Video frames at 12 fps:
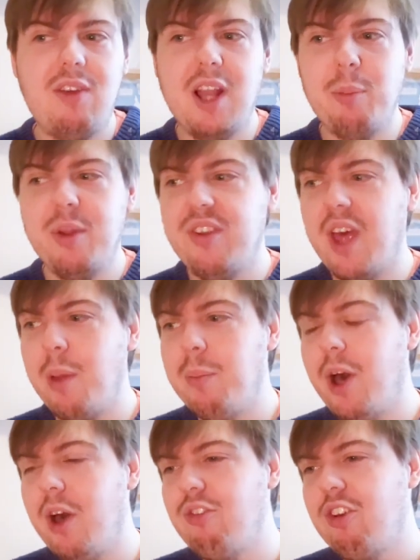of Clementine
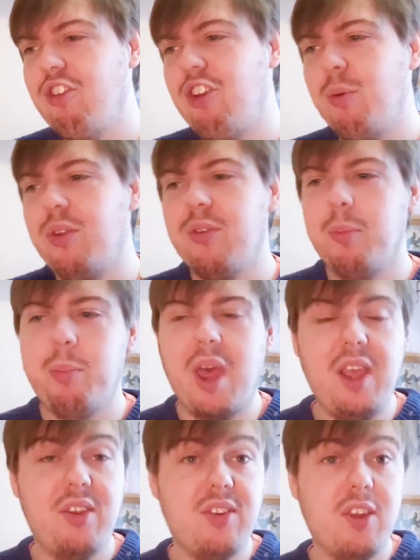Partridge. She was
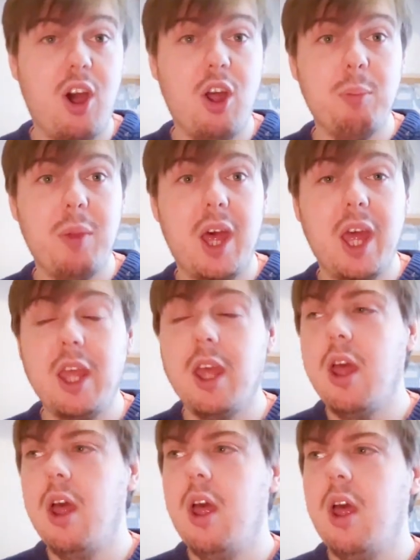based on my
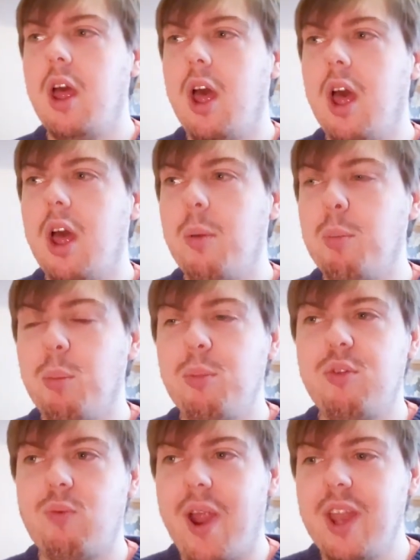
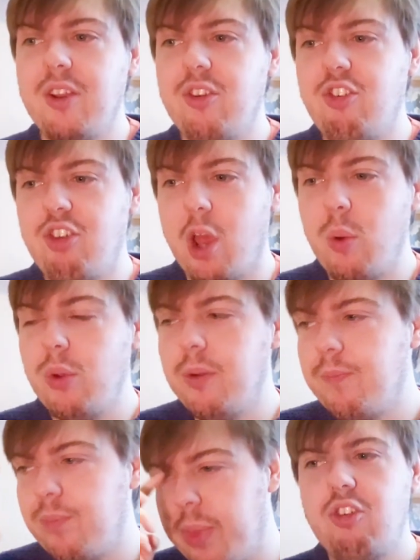mum's friend, Joan.